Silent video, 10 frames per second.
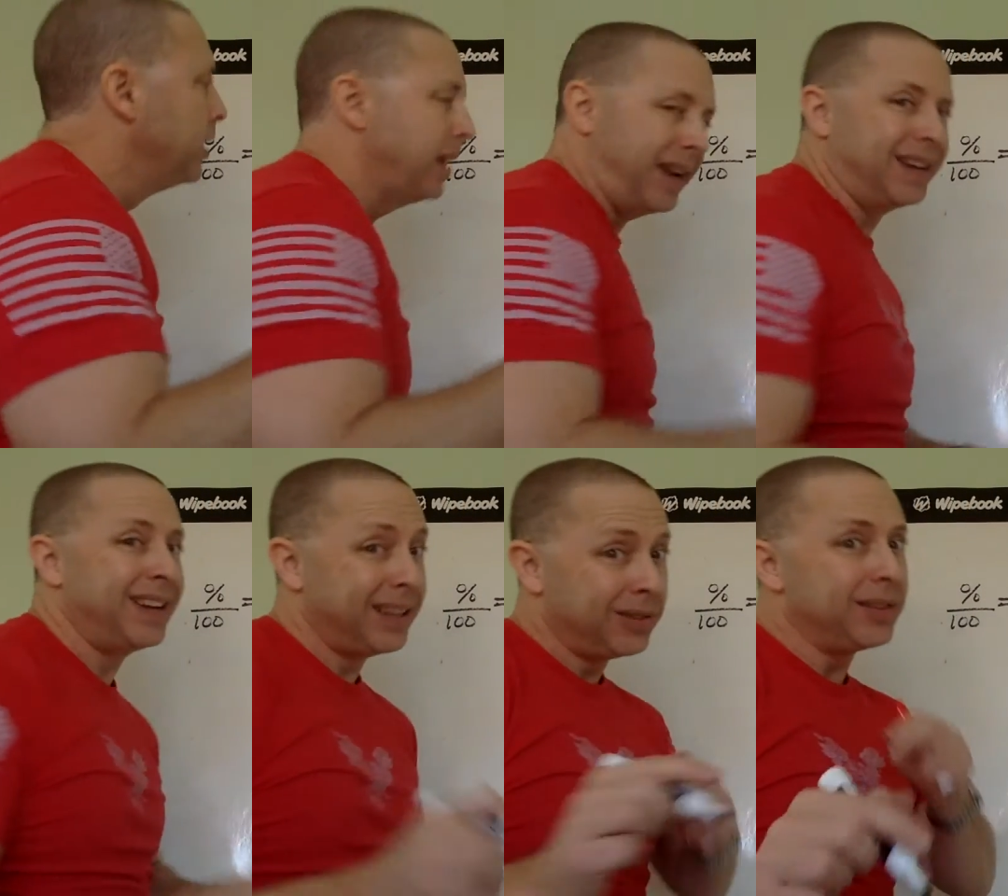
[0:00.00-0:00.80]
And
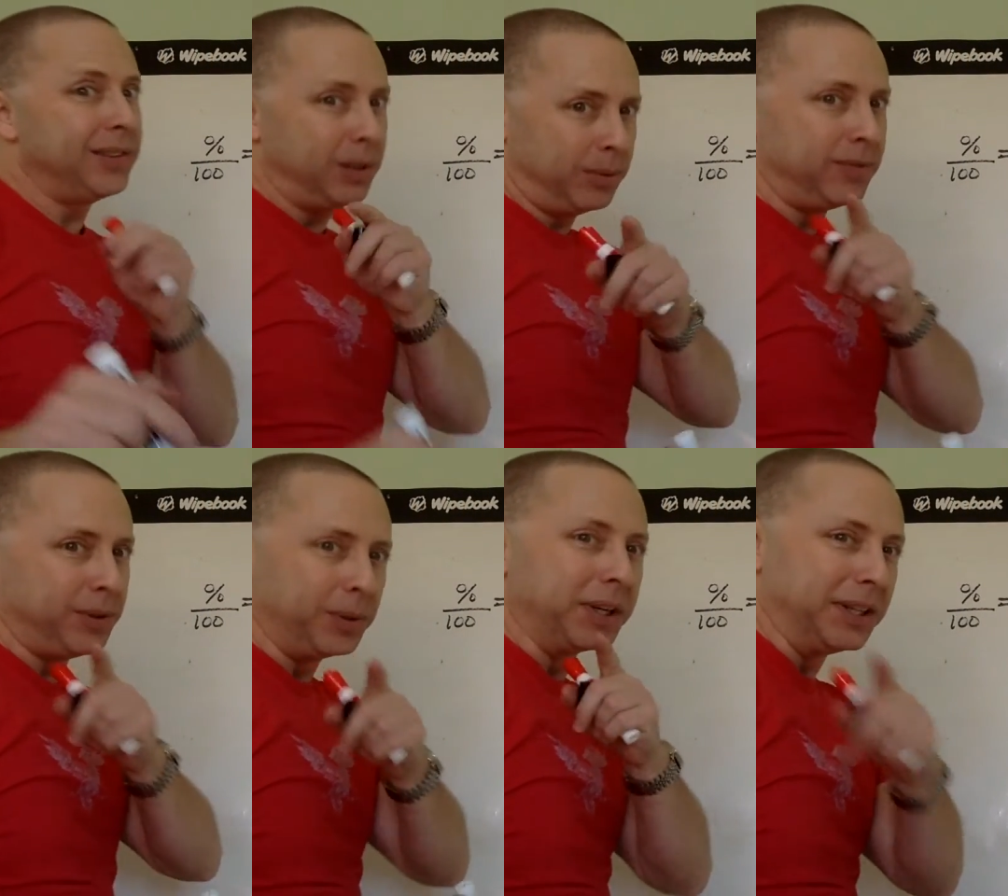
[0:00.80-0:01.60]
I know that some of
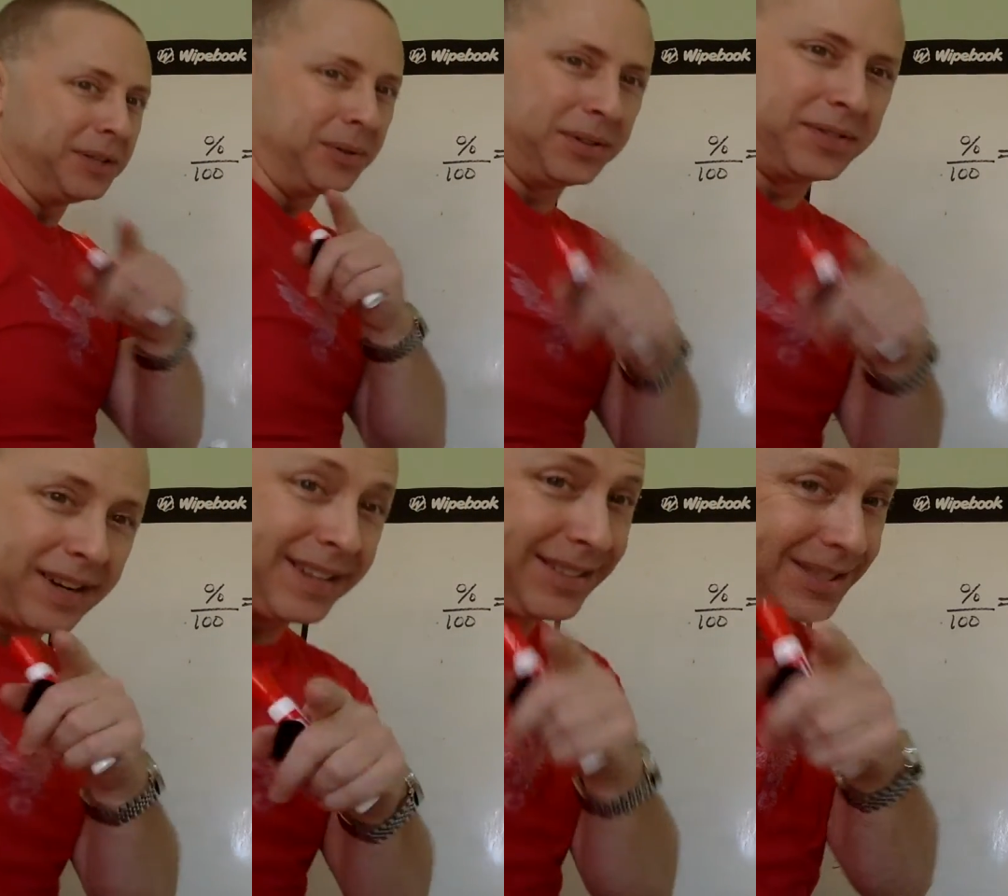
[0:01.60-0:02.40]
you are going to do the
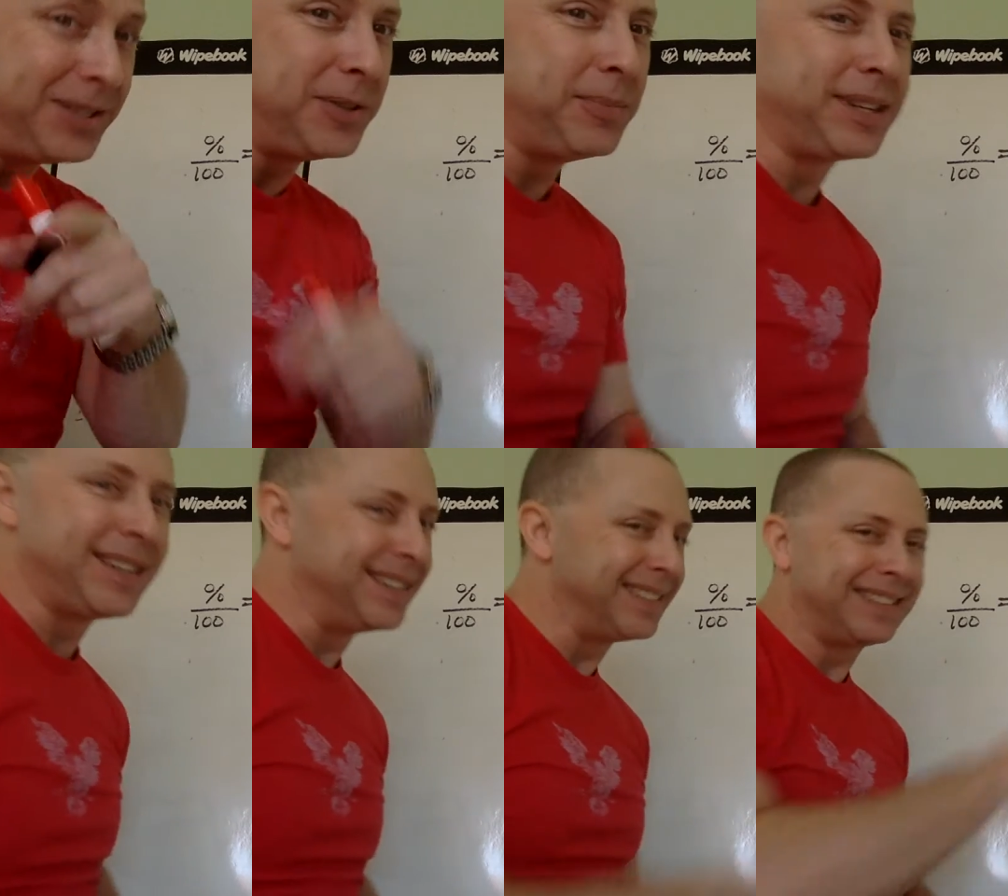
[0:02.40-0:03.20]
device too
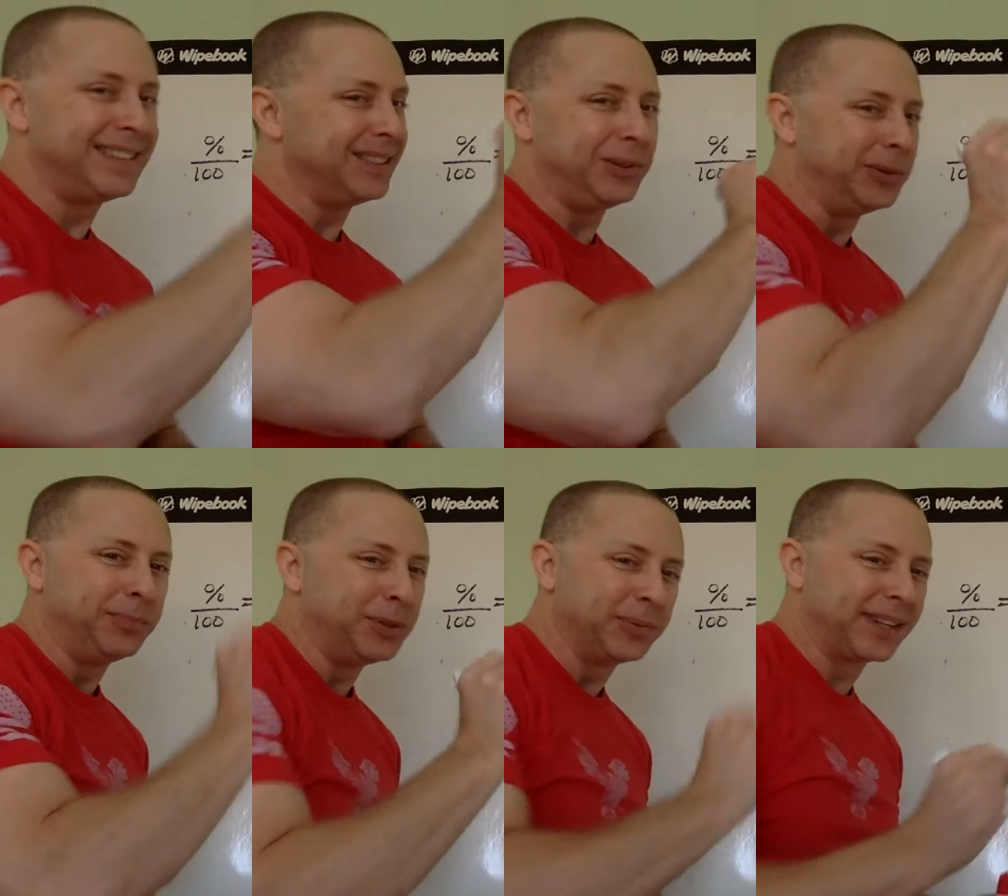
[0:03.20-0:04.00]
because the whole
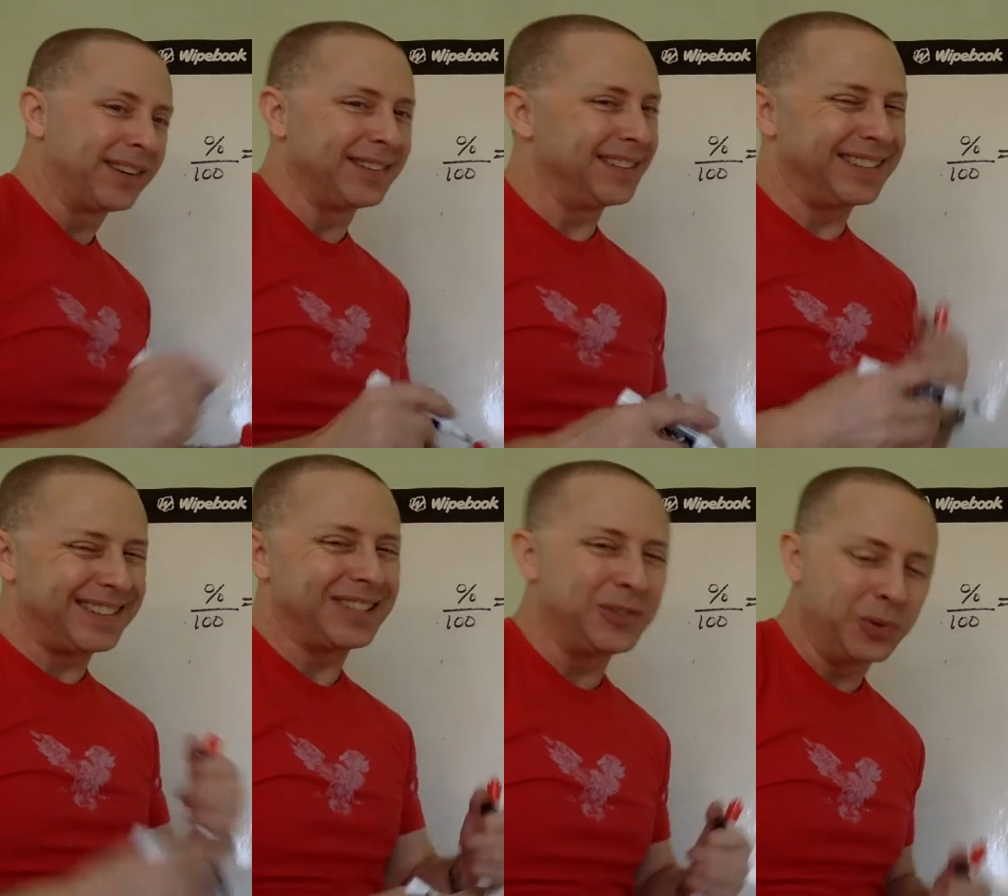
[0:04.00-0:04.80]
multiplication thing is
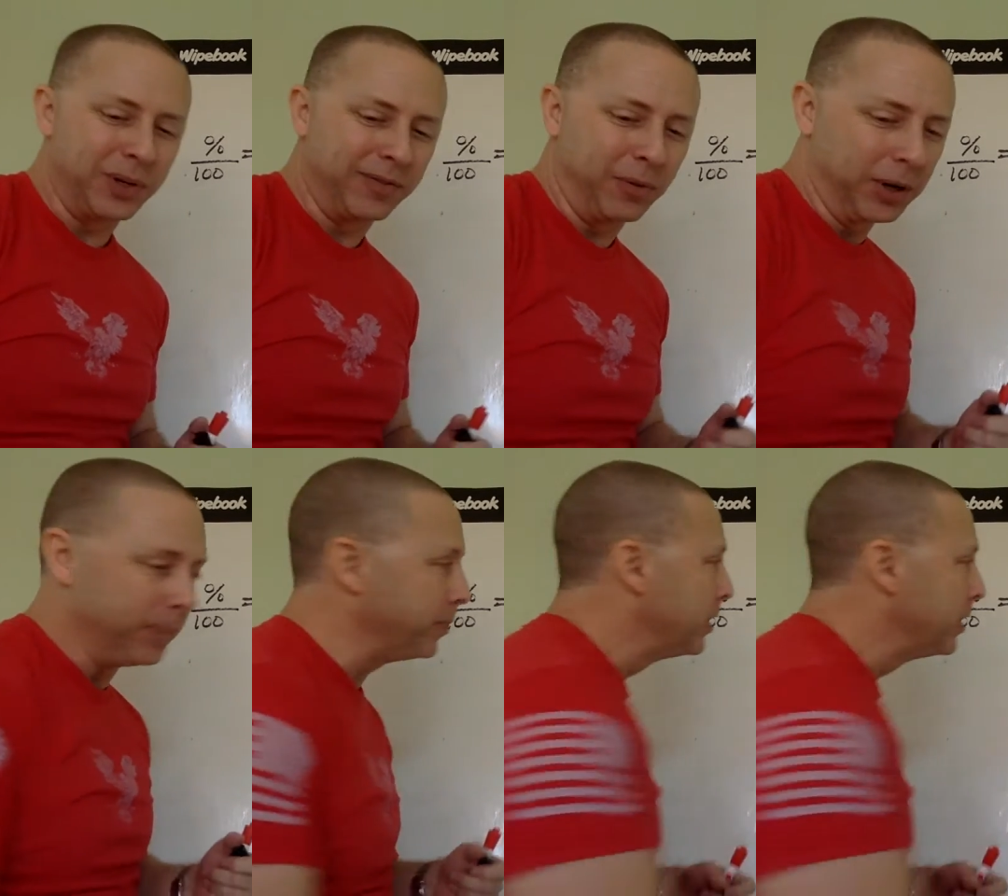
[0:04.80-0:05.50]
not too quick for you.